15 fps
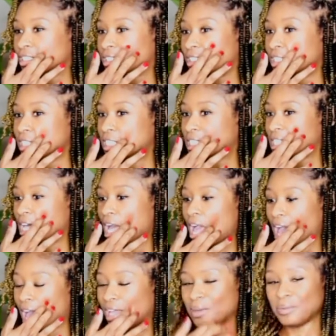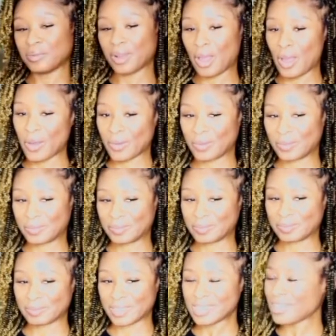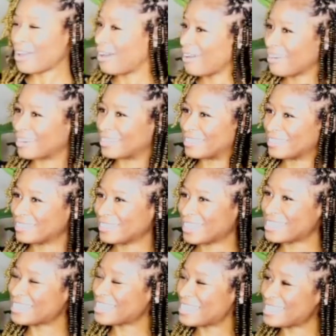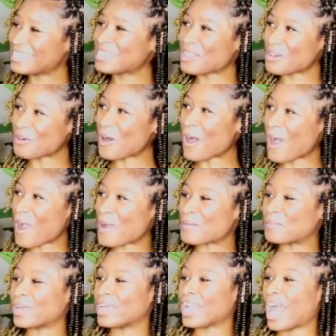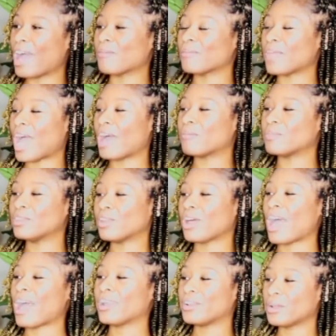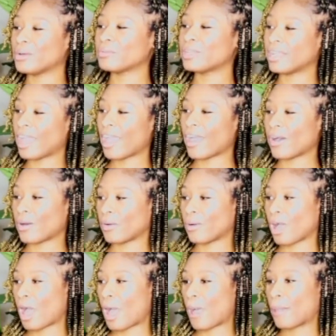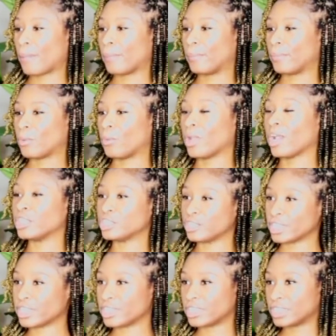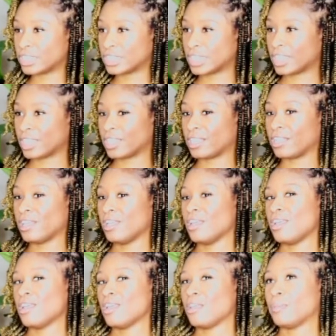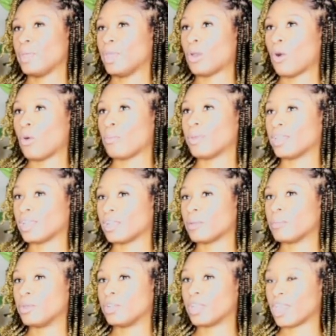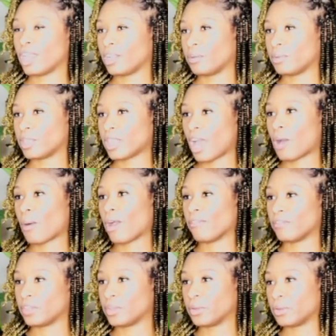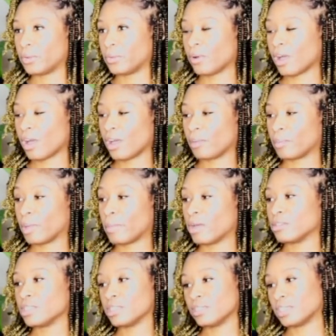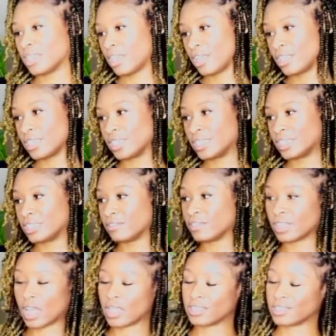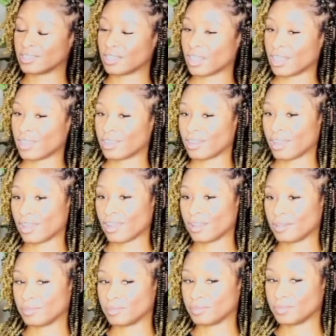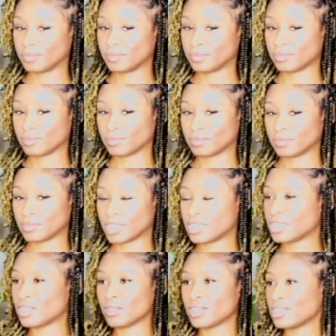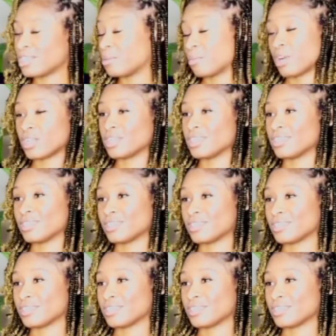just I don't know. It's hard. It's still hard, but I know now what are triggers and being open and communicating with how I feel about certain things, and just realizing that it's a process.